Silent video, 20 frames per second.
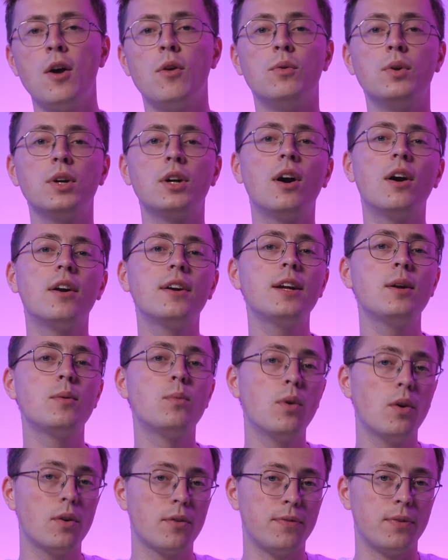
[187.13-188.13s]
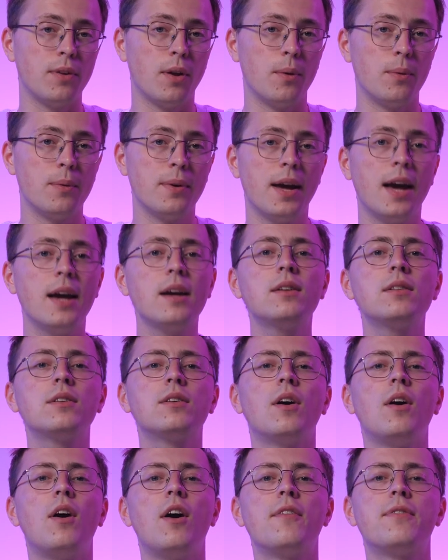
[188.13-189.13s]
Regarding workflow,
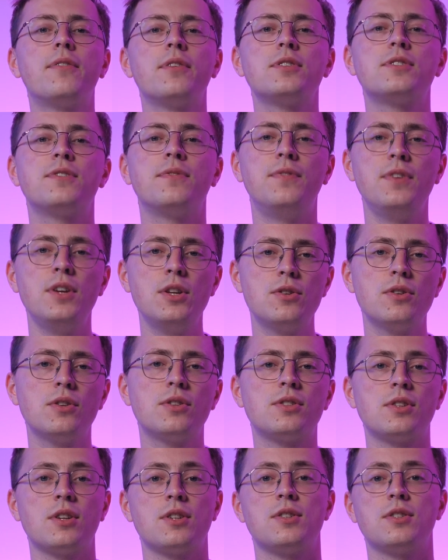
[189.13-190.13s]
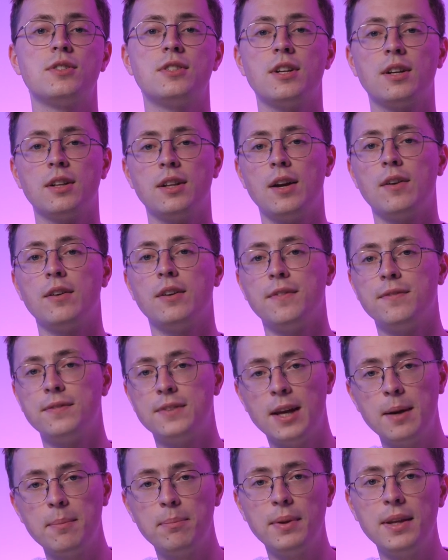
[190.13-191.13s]
Angular offers features such as declarative
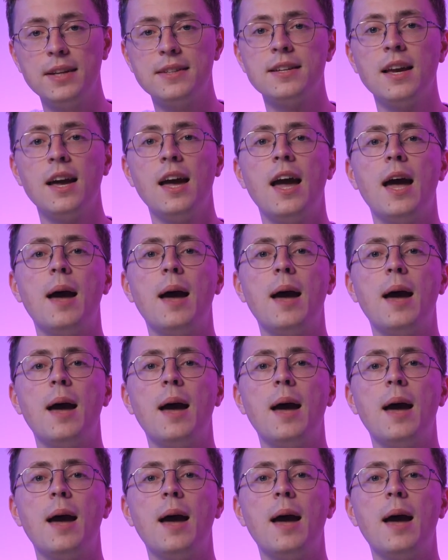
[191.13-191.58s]
templates